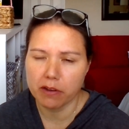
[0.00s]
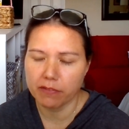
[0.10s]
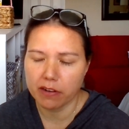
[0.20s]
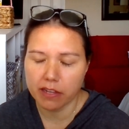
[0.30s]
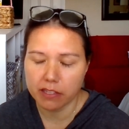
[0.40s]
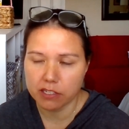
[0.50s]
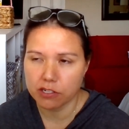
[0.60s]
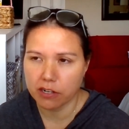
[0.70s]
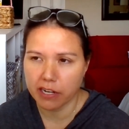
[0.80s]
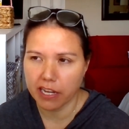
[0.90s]
if you're on this
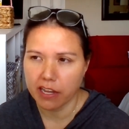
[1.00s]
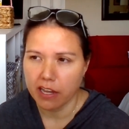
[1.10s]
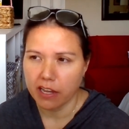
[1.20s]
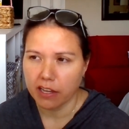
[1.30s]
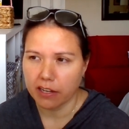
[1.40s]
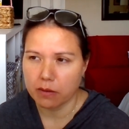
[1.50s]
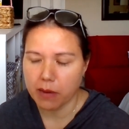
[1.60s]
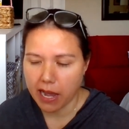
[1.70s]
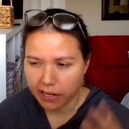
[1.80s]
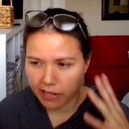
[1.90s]
journey, your
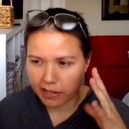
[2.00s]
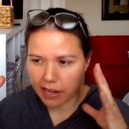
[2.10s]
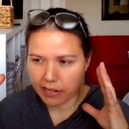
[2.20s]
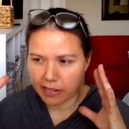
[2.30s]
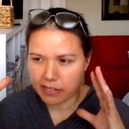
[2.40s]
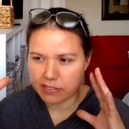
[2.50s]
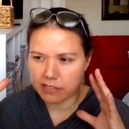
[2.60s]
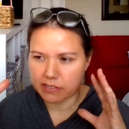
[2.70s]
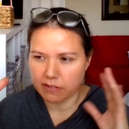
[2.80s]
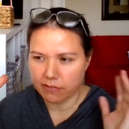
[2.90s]
body kind of gets
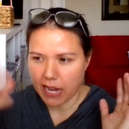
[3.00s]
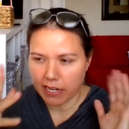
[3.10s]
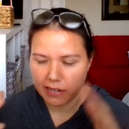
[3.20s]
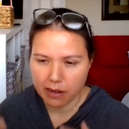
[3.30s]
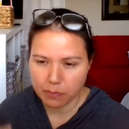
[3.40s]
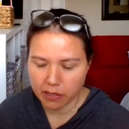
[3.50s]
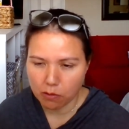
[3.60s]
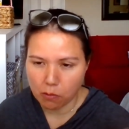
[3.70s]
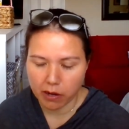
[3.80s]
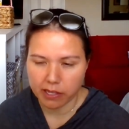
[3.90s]
divided up into
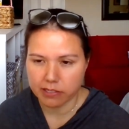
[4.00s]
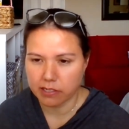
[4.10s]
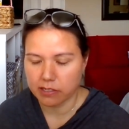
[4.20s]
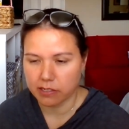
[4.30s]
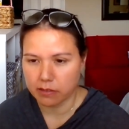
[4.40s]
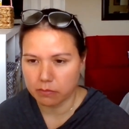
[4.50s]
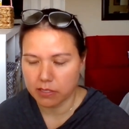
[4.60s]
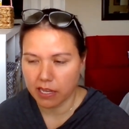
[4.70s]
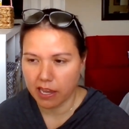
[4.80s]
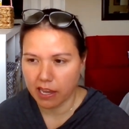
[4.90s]
organ
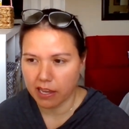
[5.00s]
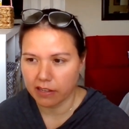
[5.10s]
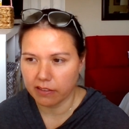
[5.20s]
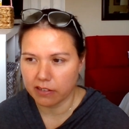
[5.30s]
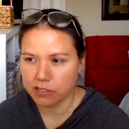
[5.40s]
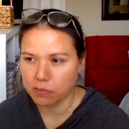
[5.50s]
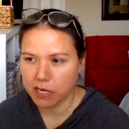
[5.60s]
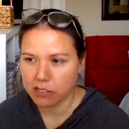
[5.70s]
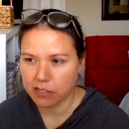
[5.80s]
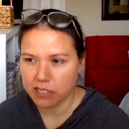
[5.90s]
systems, and there's
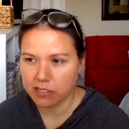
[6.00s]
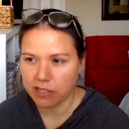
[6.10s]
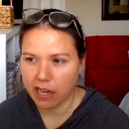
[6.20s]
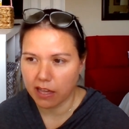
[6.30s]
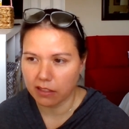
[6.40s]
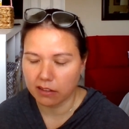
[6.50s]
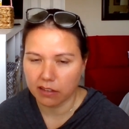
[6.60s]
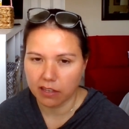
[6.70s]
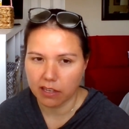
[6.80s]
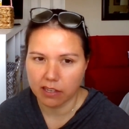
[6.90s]
specialists that
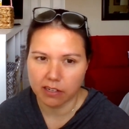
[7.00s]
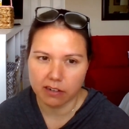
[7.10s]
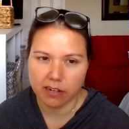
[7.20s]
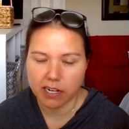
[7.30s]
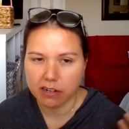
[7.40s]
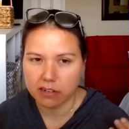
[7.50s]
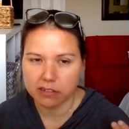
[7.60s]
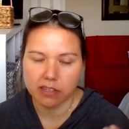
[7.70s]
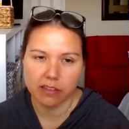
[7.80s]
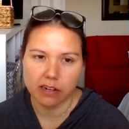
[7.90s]
look in your
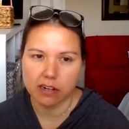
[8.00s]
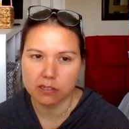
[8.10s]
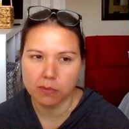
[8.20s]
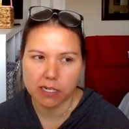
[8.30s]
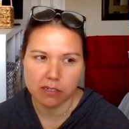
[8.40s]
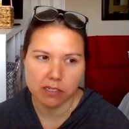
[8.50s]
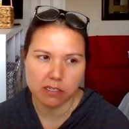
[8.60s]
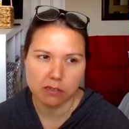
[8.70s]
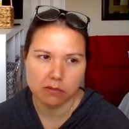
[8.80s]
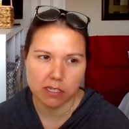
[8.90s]
ears, and there are
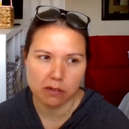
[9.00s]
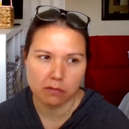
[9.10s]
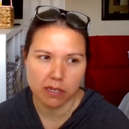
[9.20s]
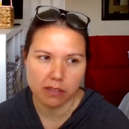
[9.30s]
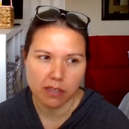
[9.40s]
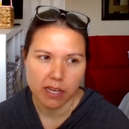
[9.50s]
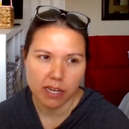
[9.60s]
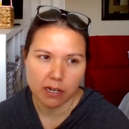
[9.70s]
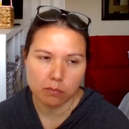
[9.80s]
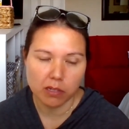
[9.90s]
specialists who deal with
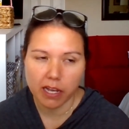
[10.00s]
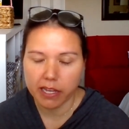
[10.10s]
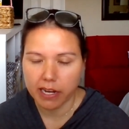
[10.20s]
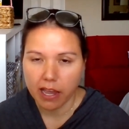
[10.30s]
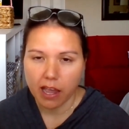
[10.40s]
your blood.